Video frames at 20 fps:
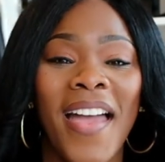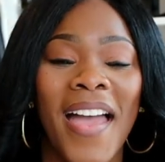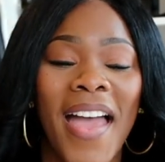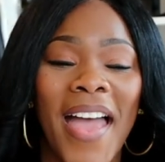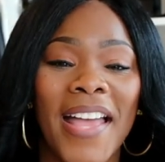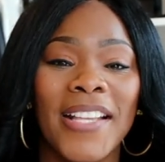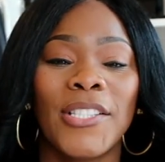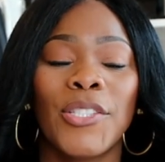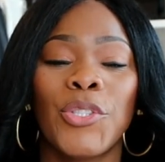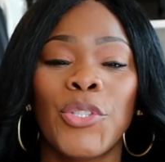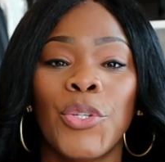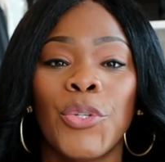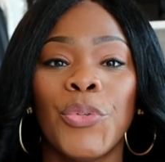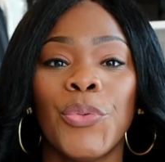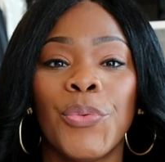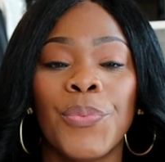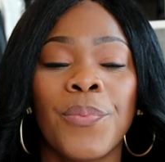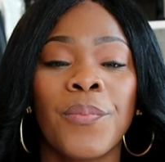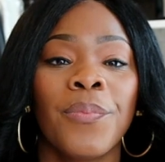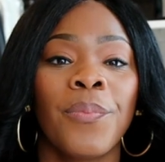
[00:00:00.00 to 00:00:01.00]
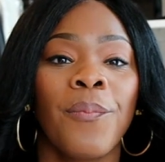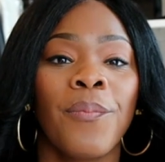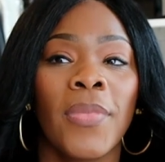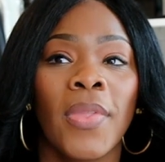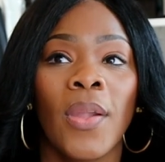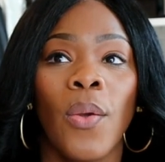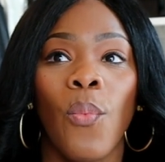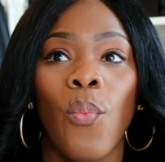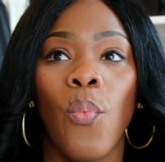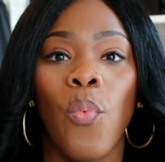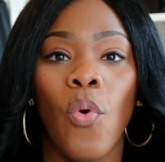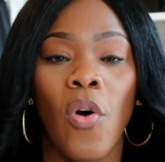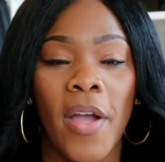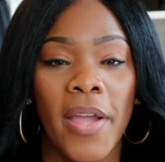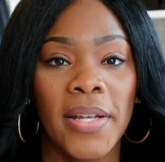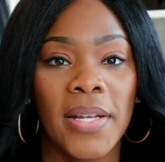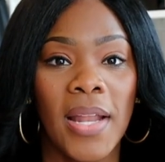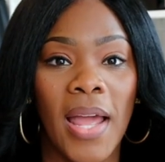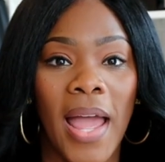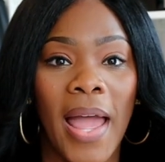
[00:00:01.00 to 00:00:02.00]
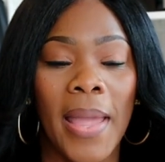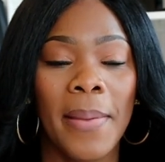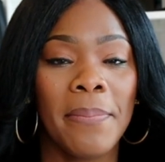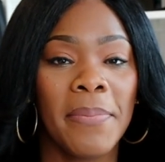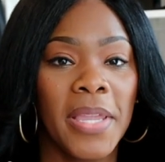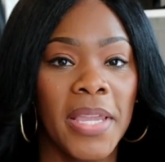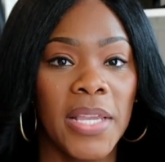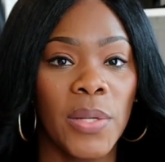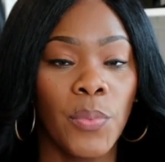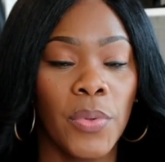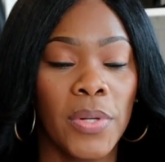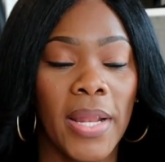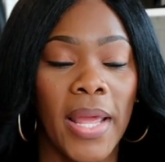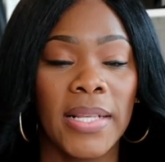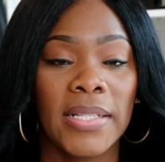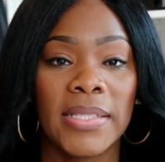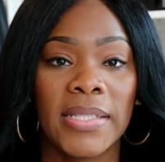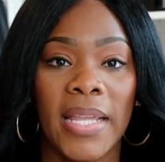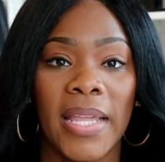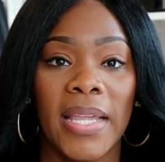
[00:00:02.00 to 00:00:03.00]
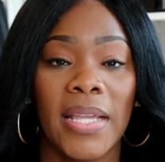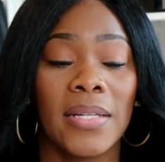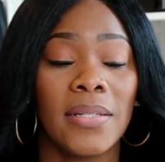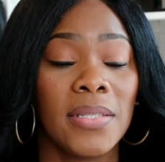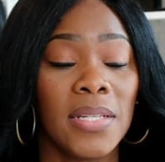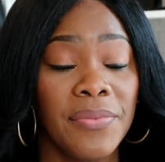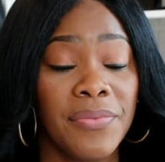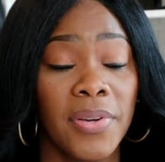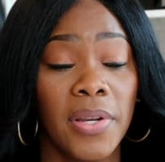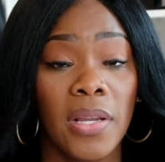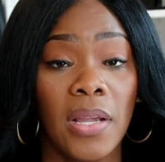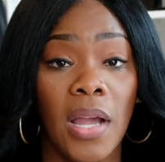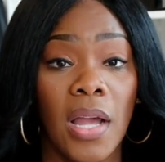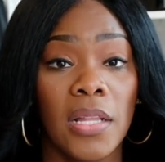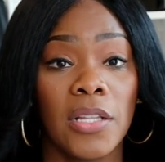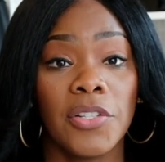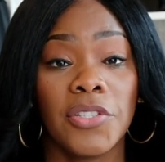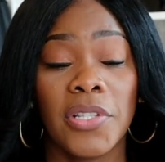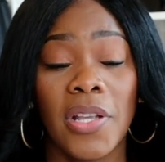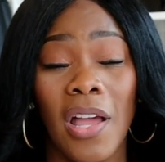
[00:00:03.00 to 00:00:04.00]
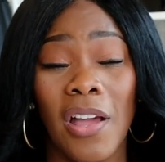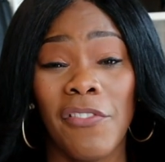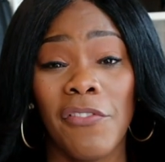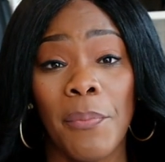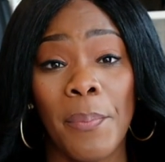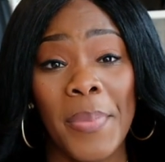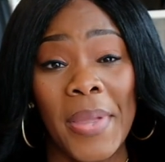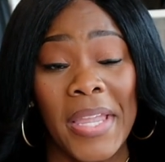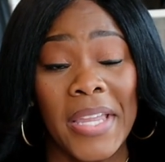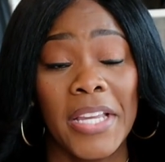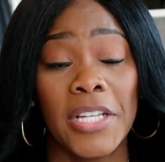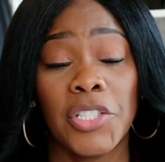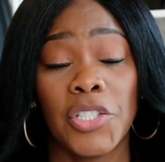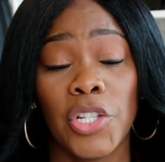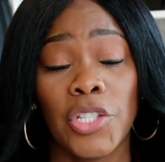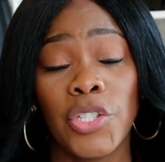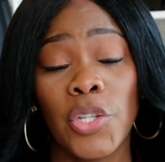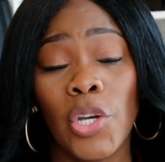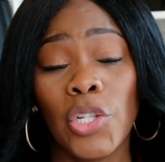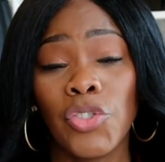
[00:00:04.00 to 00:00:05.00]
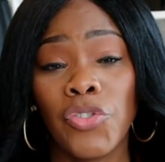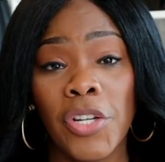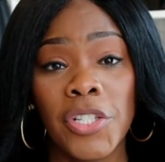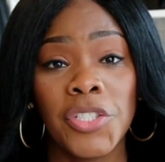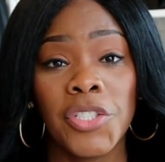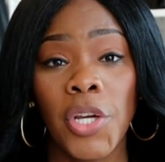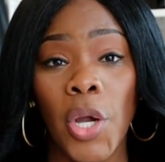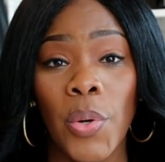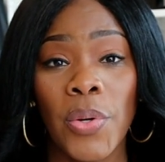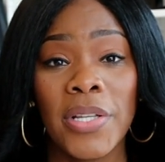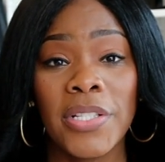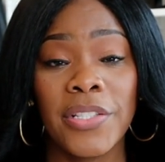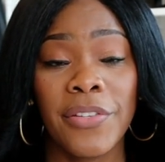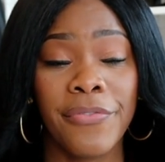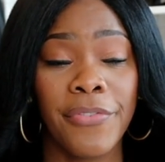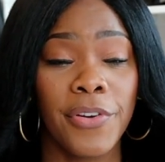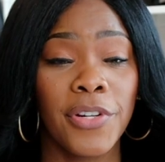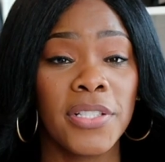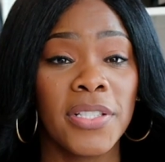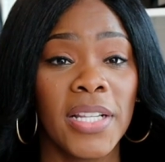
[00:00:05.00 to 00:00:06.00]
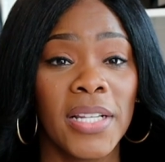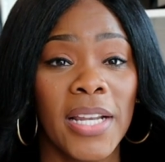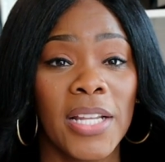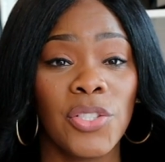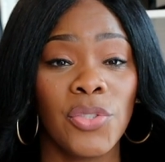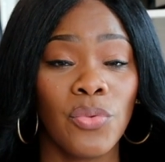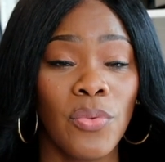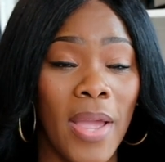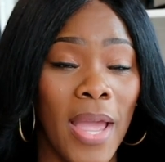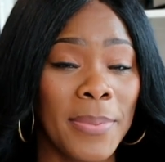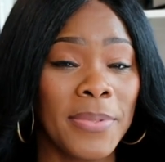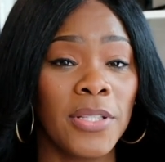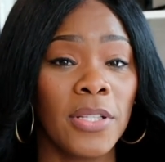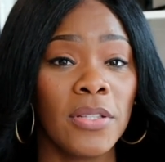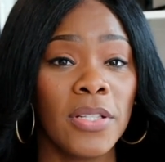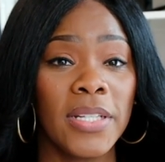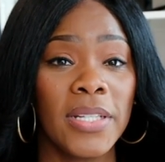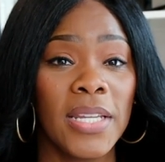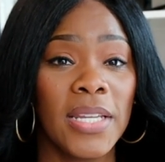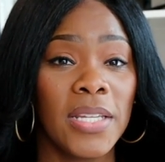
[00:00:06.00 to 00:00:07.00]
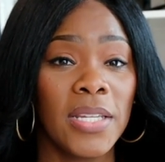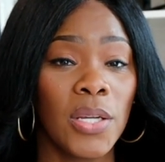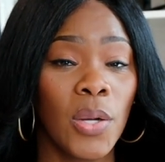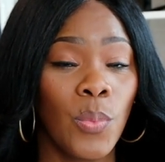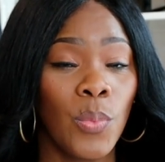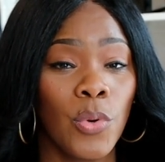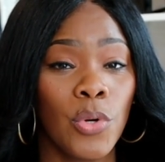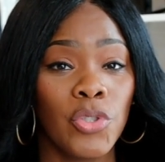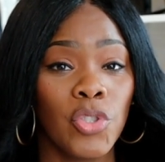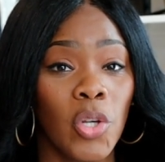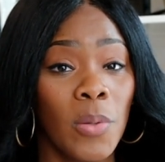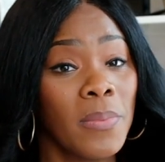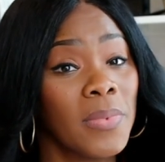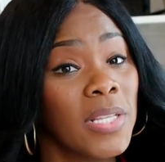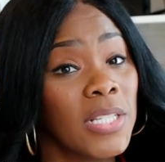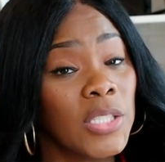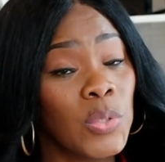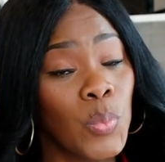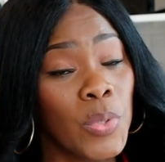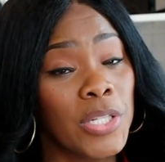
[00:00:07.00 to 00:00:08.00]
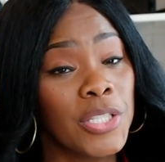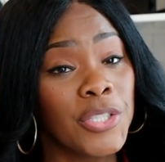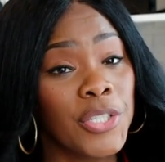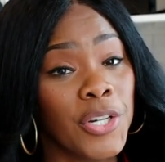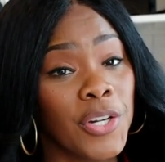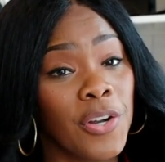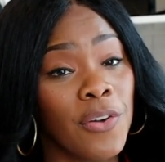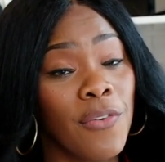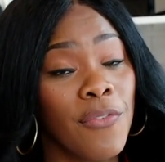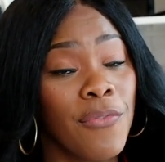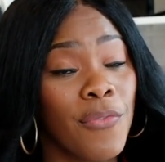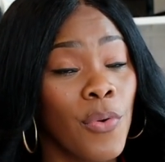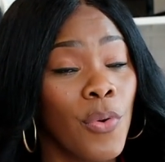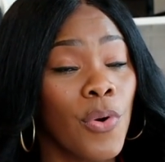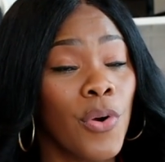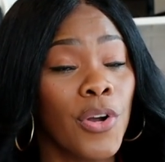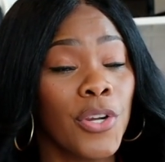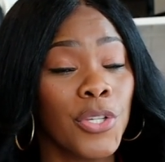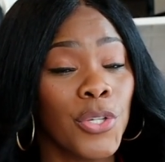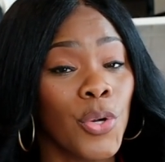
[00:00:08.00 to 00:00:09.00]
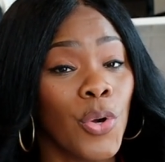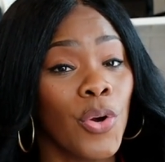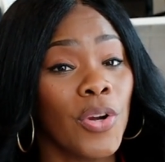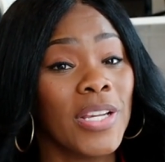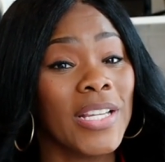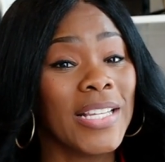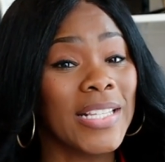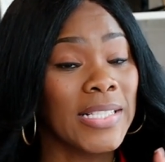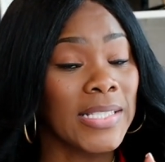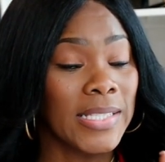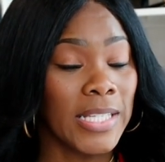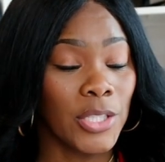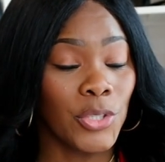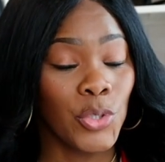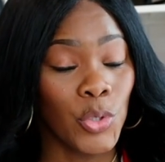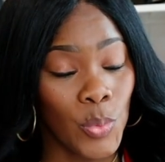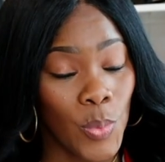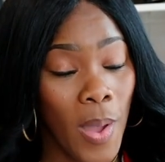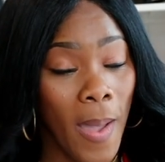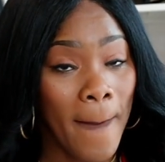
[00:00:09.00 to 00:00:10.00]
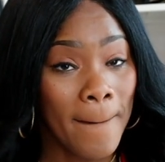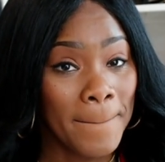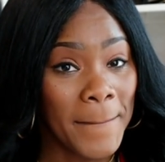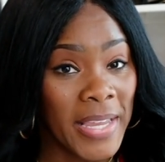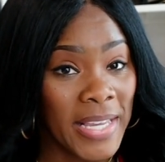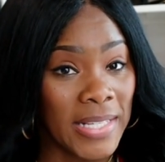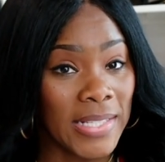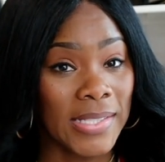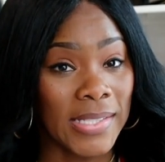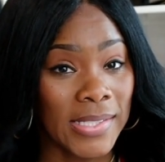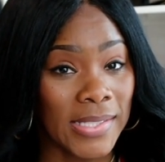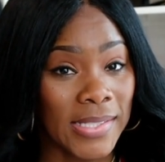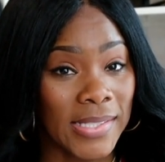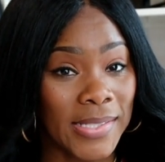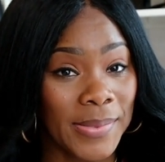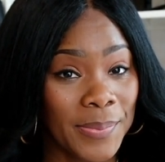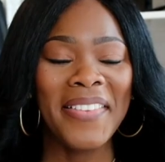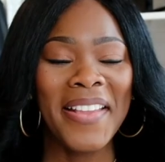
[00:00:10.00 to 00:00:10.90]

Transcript: as to what I mean when I say different colors of beige. So a trench coat is the first thing that you absolutely need in your wardrobe this winter for your essential pieces.